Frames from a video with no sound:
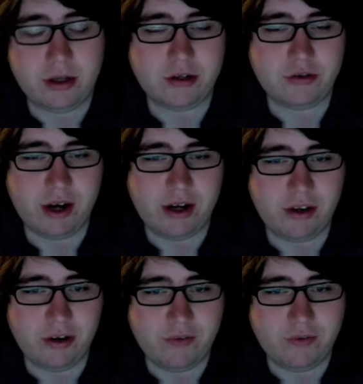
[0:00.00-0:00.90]
trying to
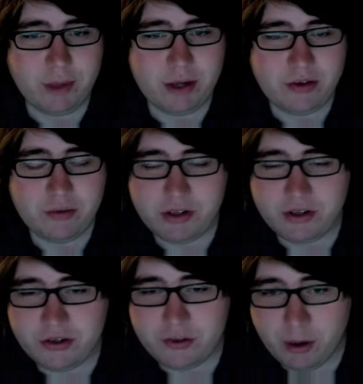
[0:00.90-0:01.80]
learn information, which
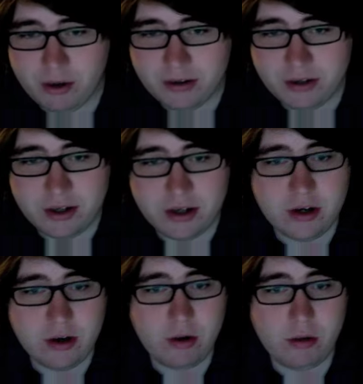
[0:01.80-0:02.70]
is smart,
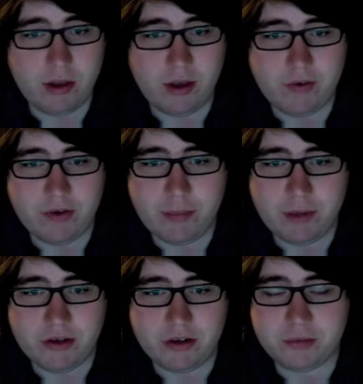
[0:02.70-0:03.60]
or they have a trap
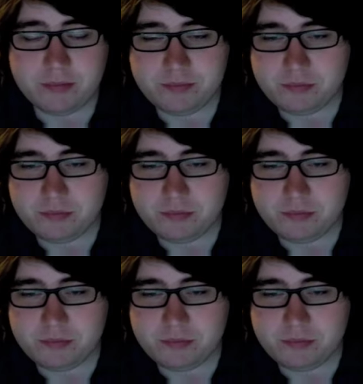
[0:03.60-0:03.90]
dust shoot,